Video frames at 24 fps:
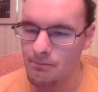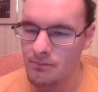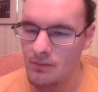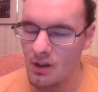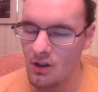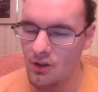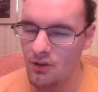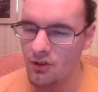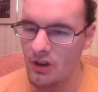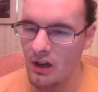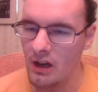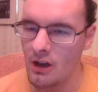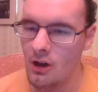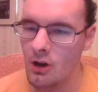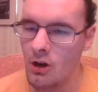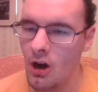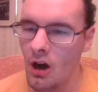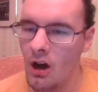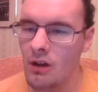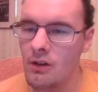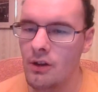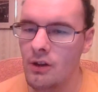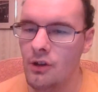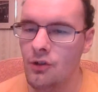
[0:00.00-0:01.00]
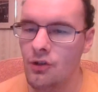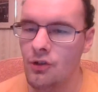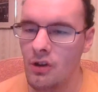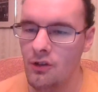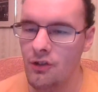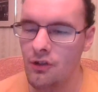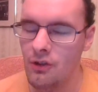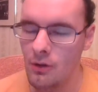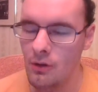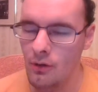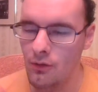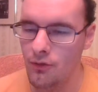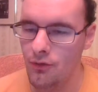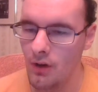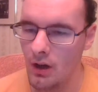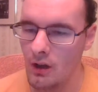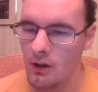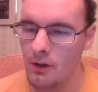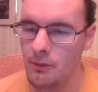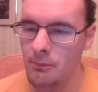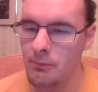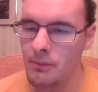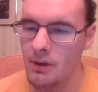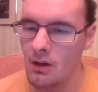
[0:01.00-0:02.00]
psychologist who
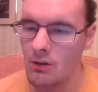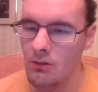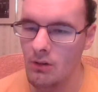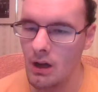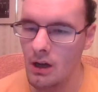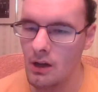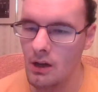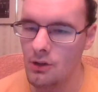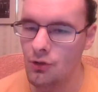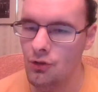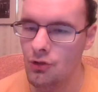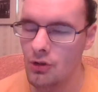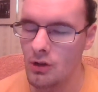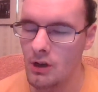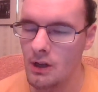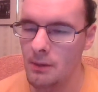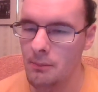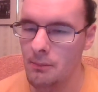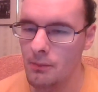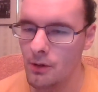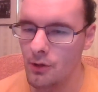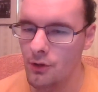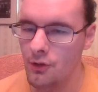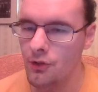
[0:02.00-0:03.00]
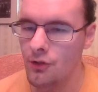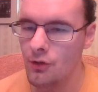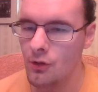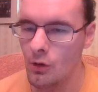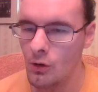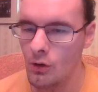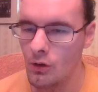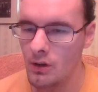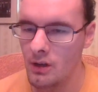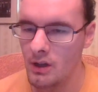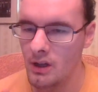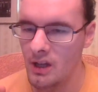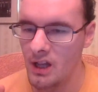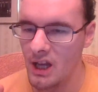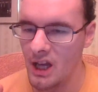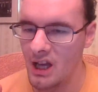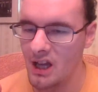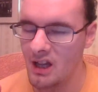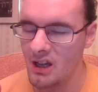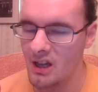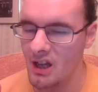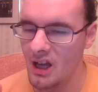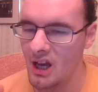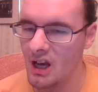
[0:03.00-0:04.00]
followed me around Journey Middle School and,
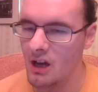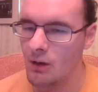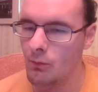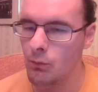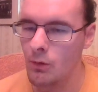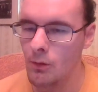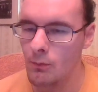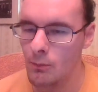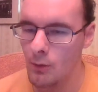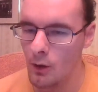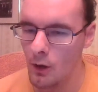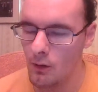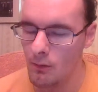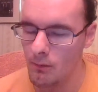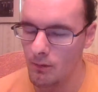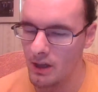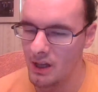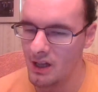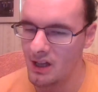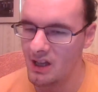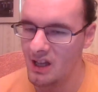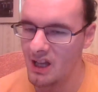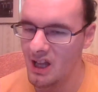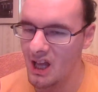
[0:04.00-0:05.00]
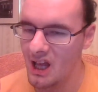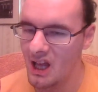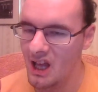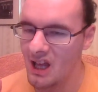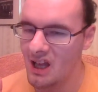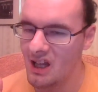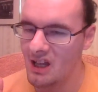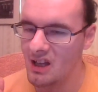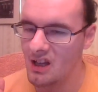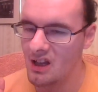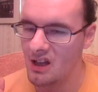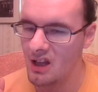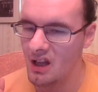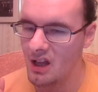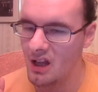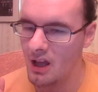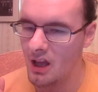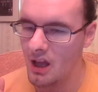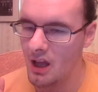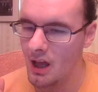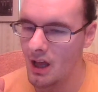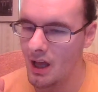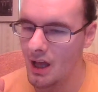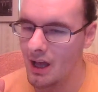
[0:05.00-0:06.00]
and Edward Milne and, and,
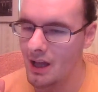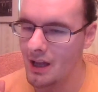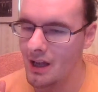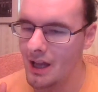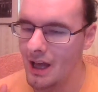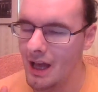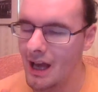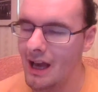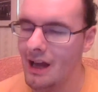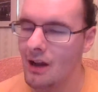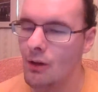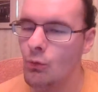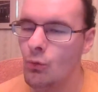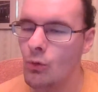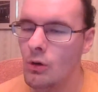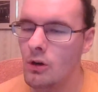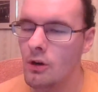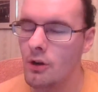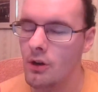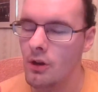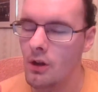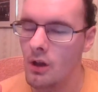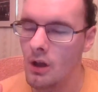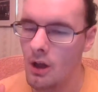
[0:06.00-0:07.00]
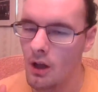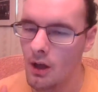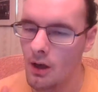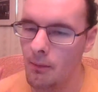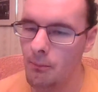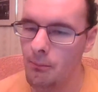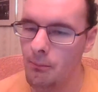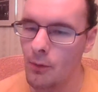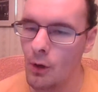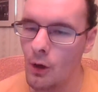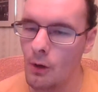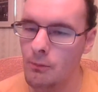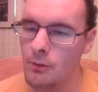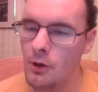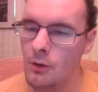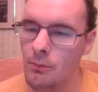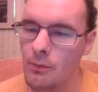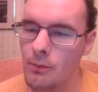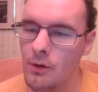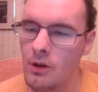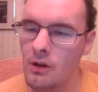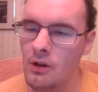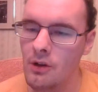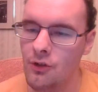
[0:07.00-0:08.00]
and Edward Milne
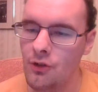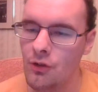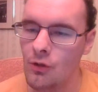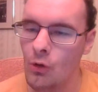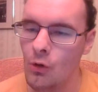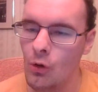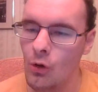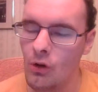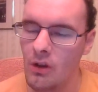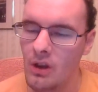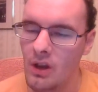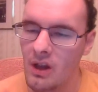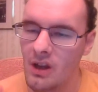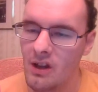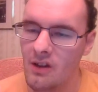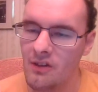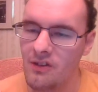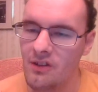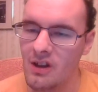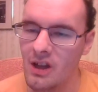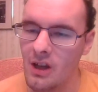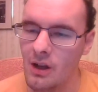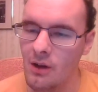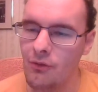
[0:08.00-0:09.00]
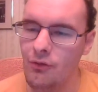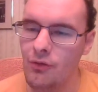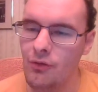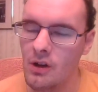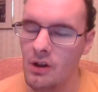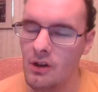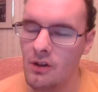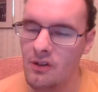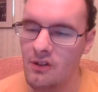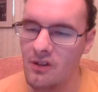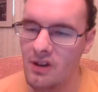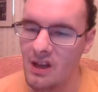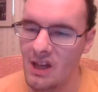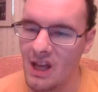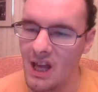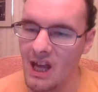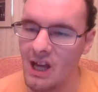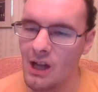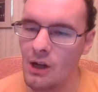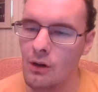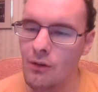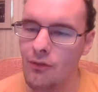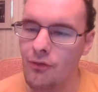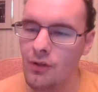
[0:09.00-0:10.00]
Community School did, did
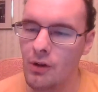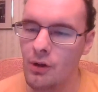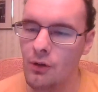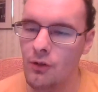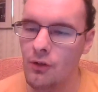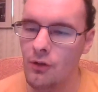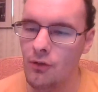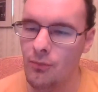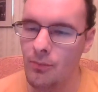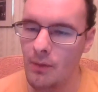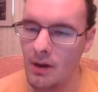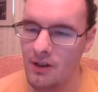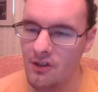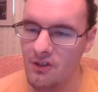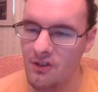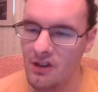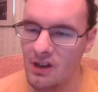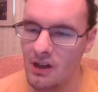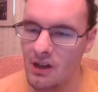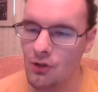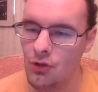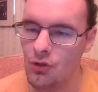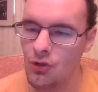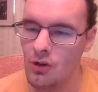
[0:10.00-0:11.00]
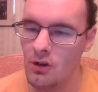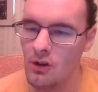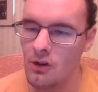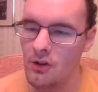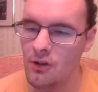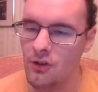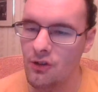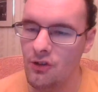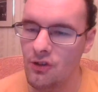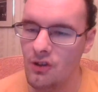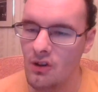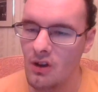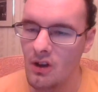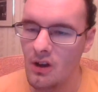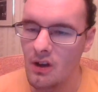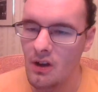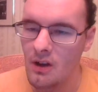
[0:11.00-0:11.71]
interviews with my teachers